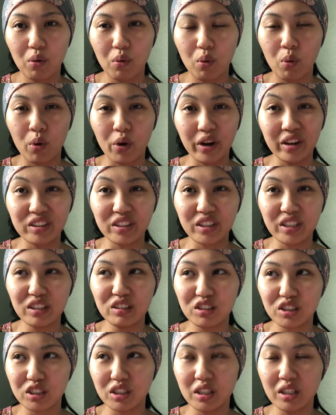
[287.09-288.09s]
or
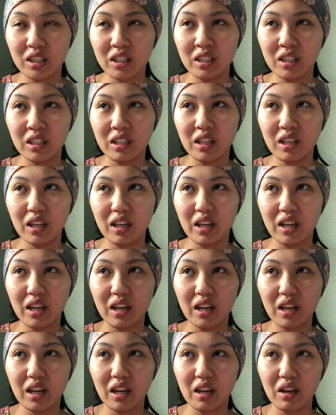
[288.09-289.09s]
addiction
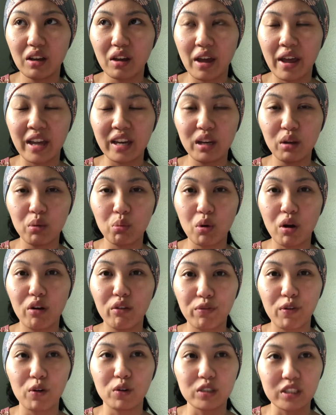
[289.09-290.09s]
any
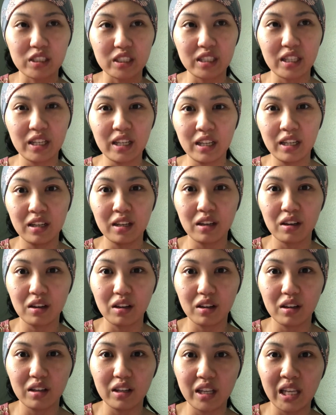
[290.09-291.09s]
willful sin
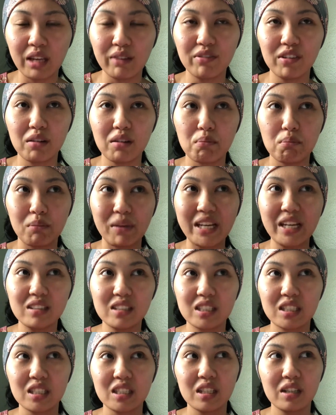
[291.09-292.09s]
even
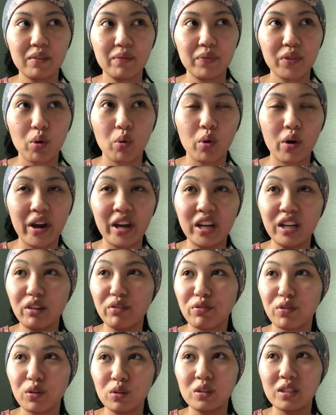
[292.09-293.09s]
meat or any
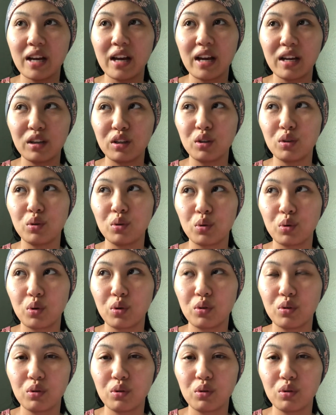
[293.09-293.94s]
food that you